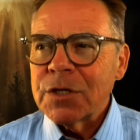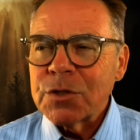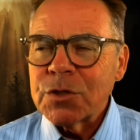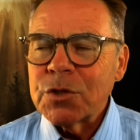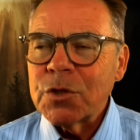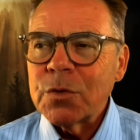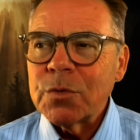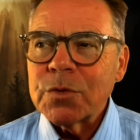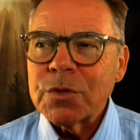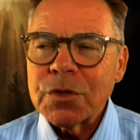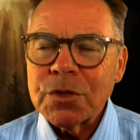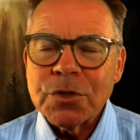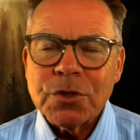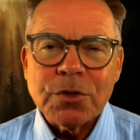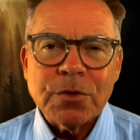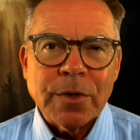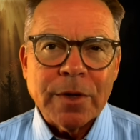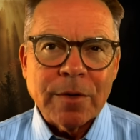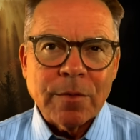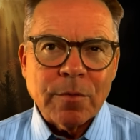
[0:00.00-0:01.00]
Azusa
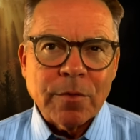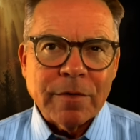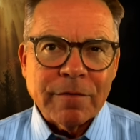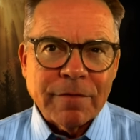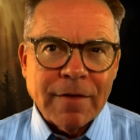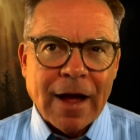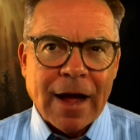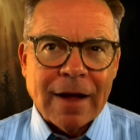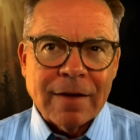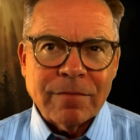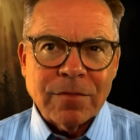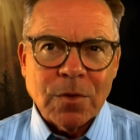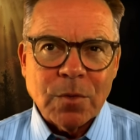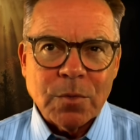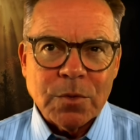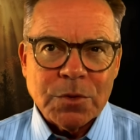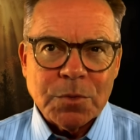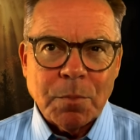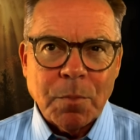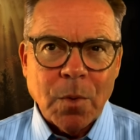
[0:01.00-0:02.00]
Street
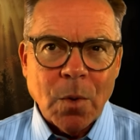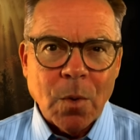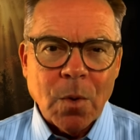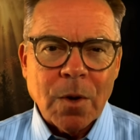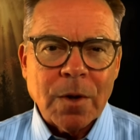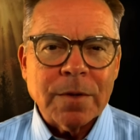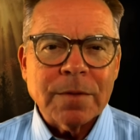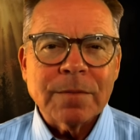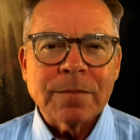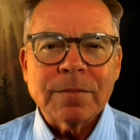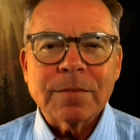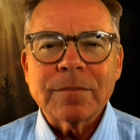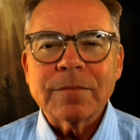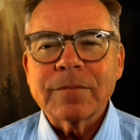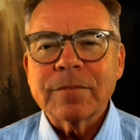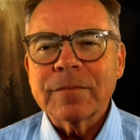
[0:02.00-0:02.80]
Revival was born.